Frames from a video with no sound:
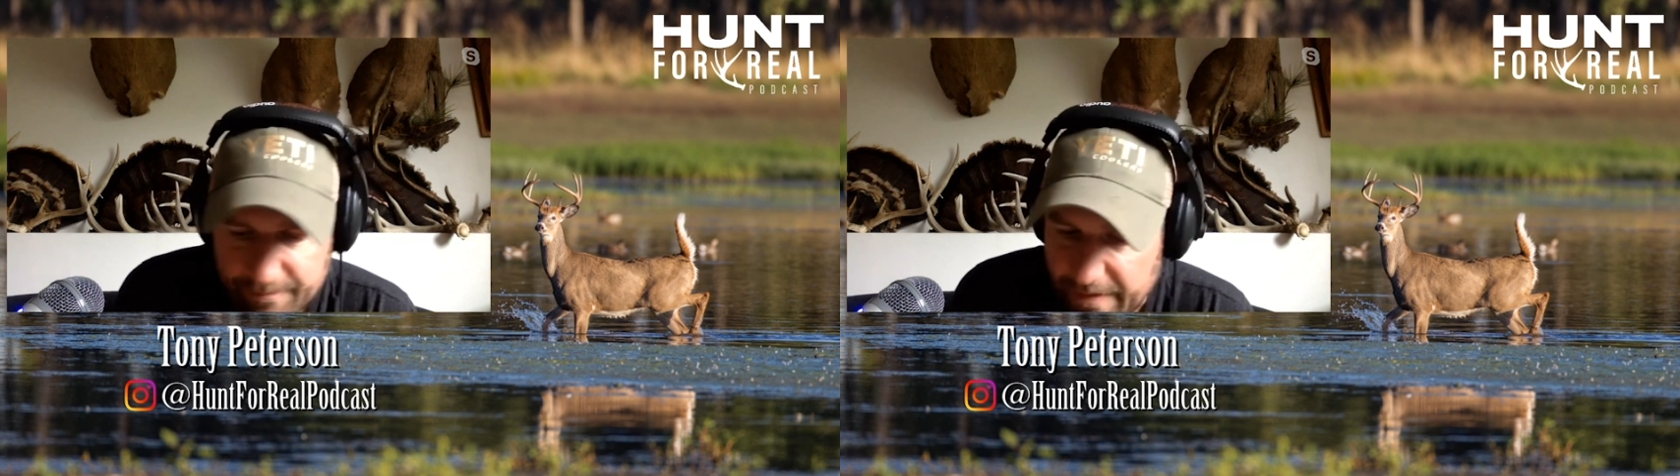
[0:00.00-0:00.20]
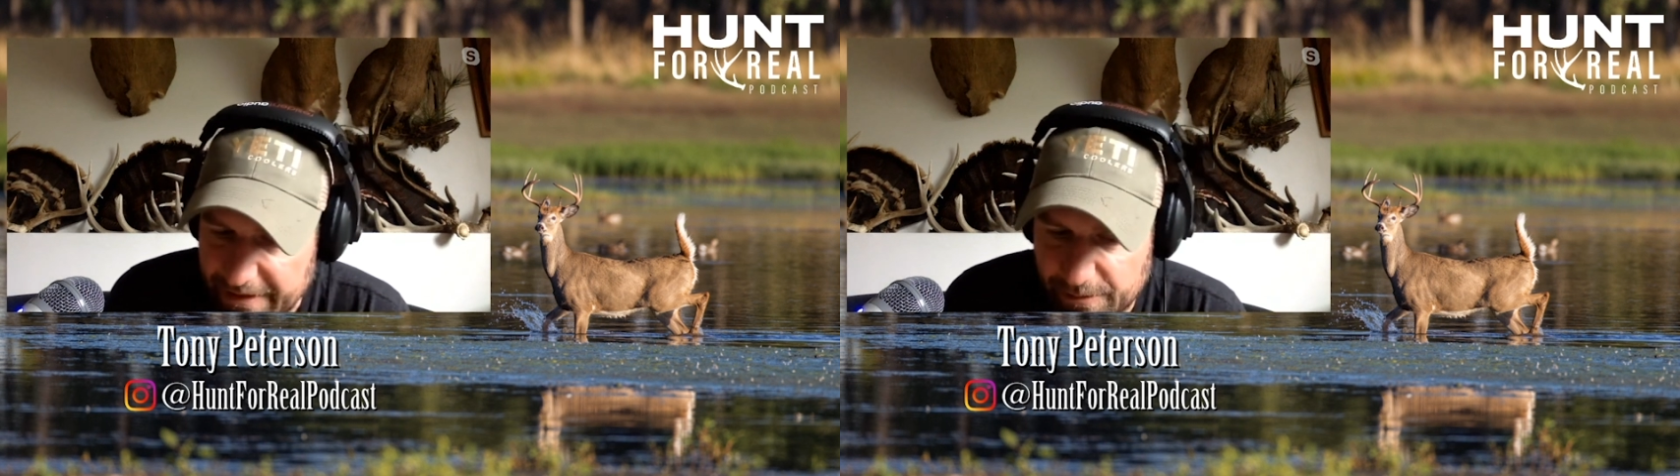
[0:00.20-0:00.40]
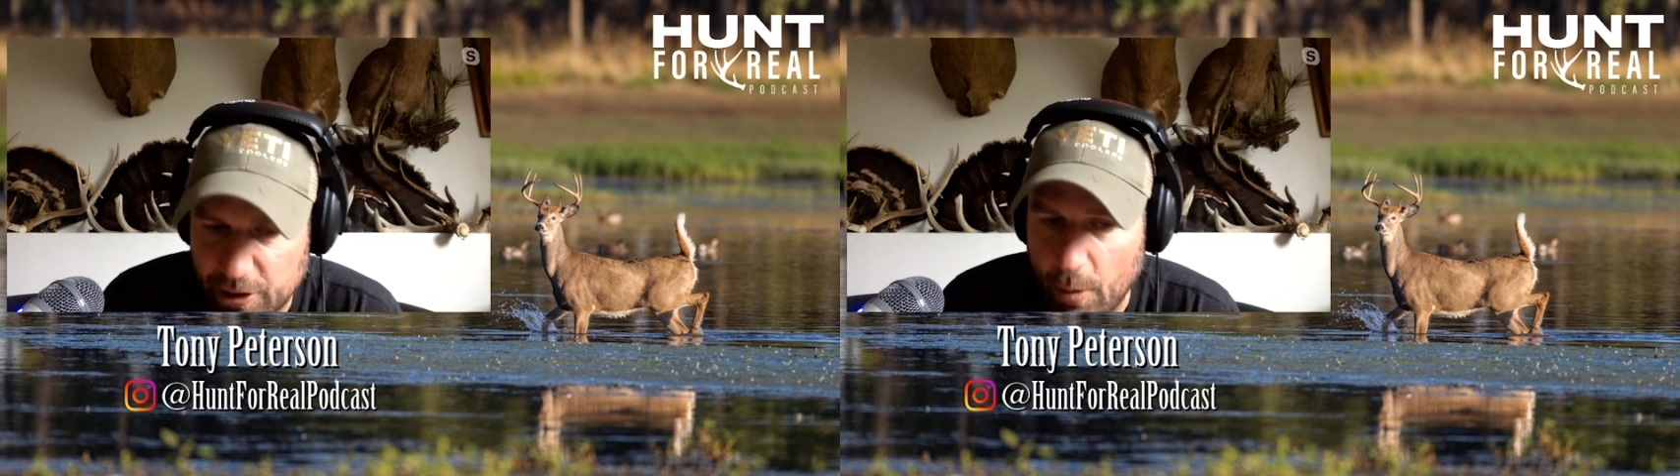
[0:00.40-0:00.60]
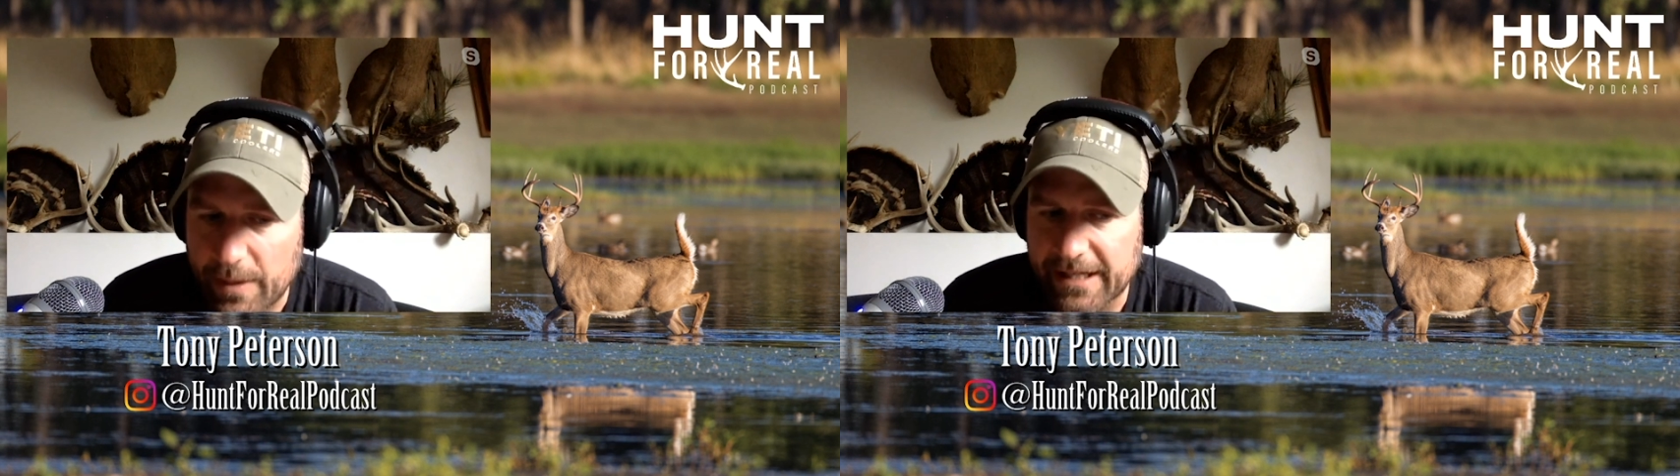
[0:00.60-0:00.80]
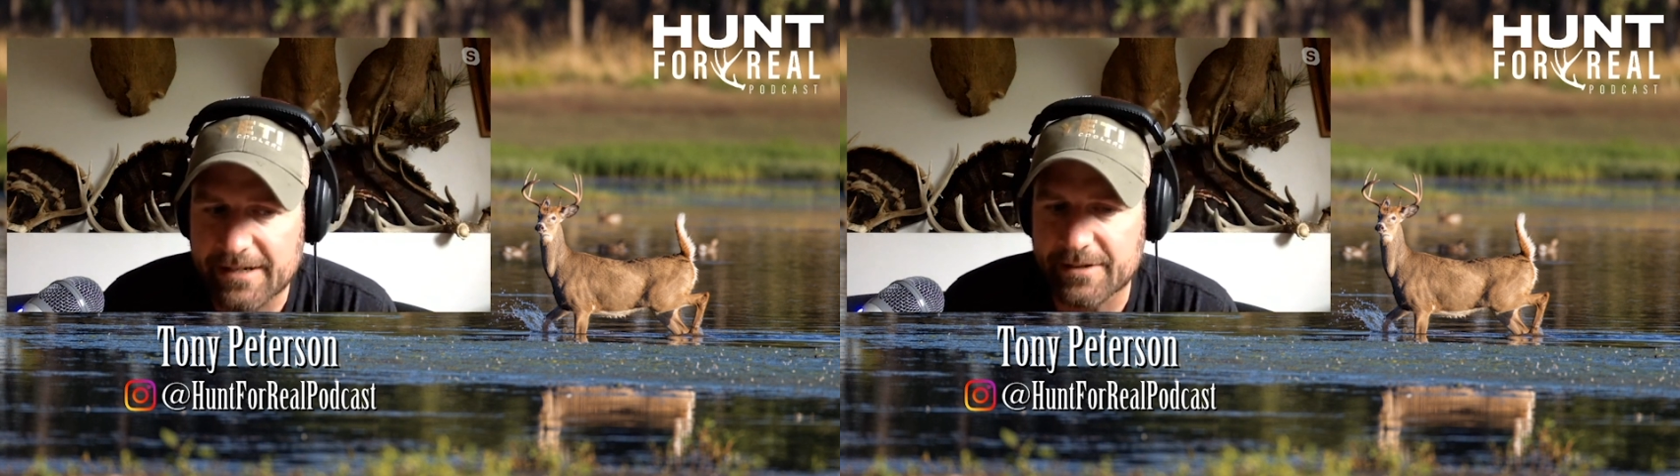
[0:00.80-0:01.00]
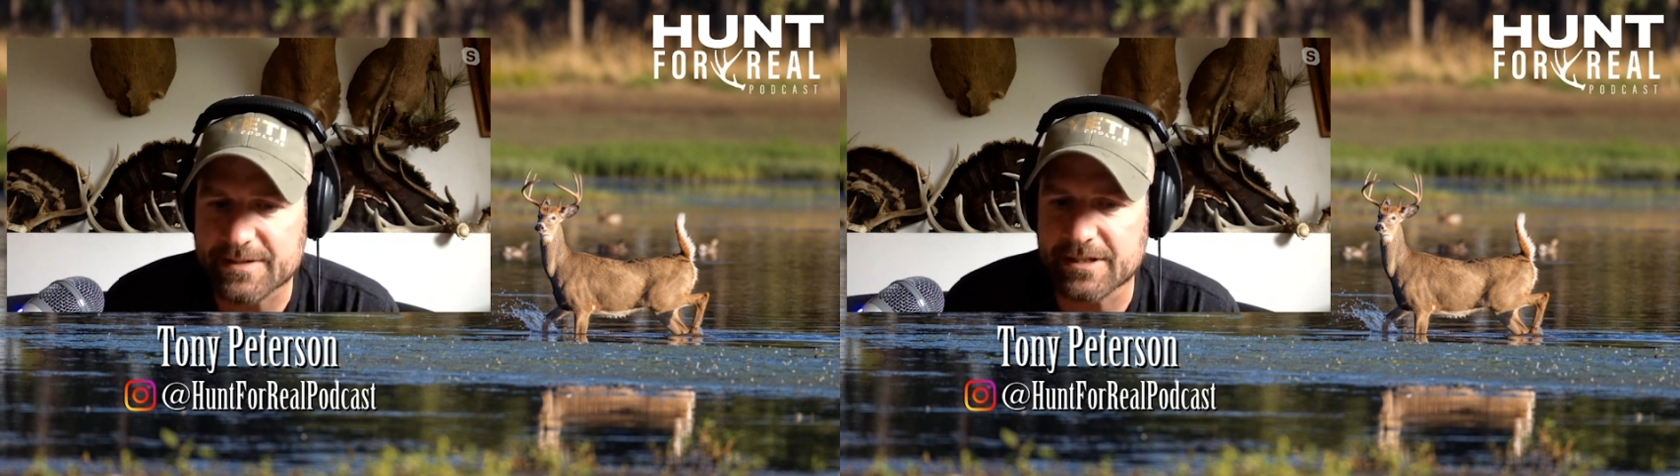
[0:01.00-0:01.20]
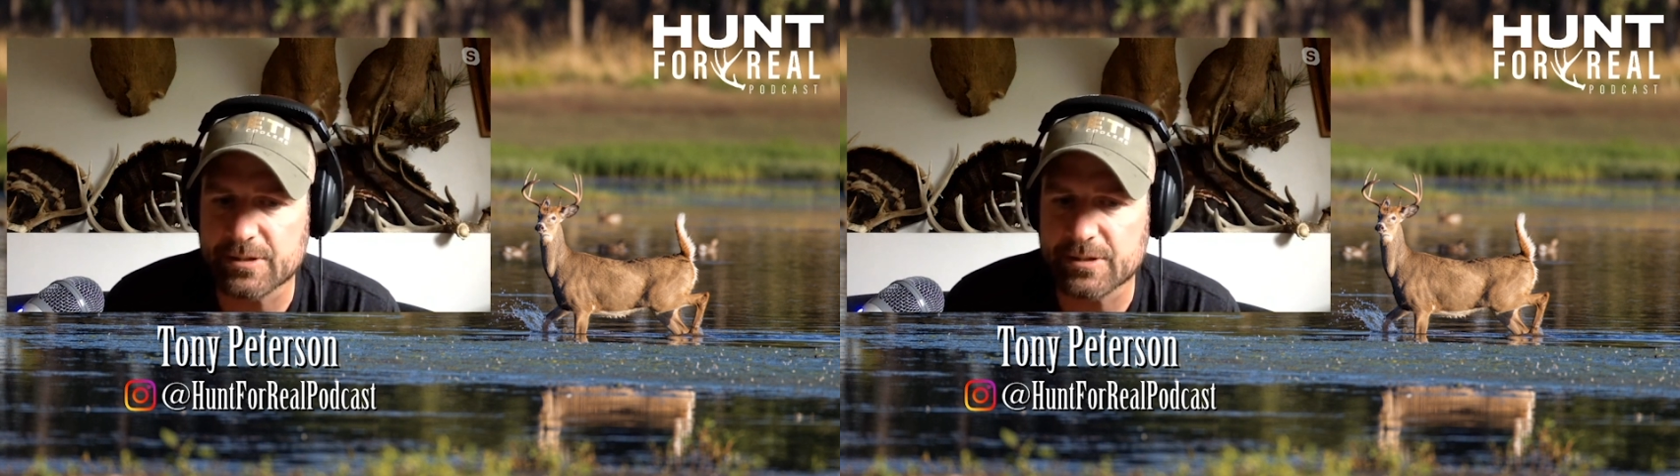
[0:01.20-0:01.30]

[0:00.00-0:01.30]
going into those situations,